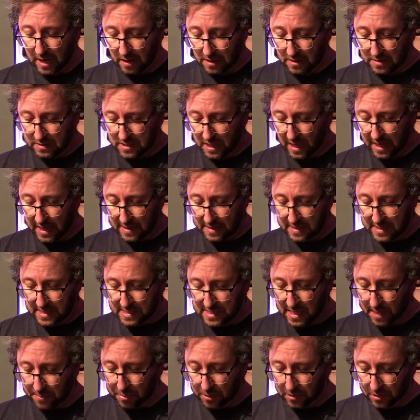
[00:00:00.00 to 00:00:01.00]
tighten these
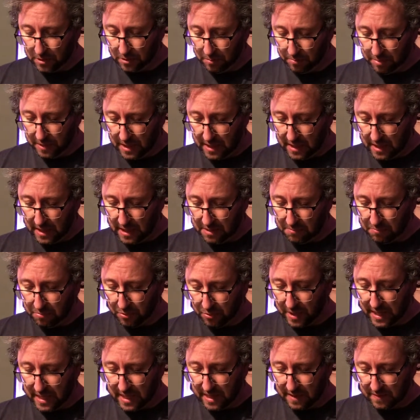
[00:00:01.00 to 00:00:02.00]
up a little bit and
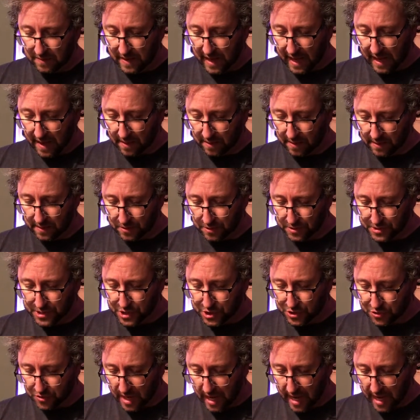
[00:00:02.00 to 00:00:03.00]
bring that little
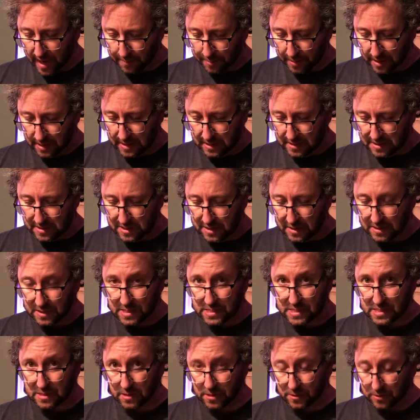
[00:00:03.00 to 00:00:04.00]
strap into
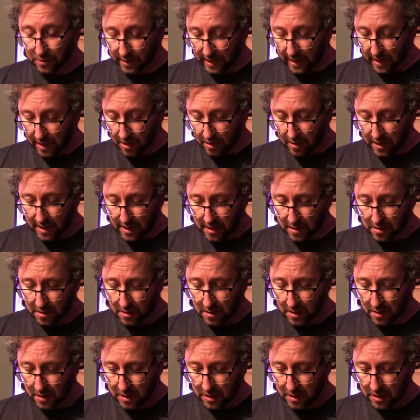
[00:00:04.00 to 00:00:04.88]
this little area.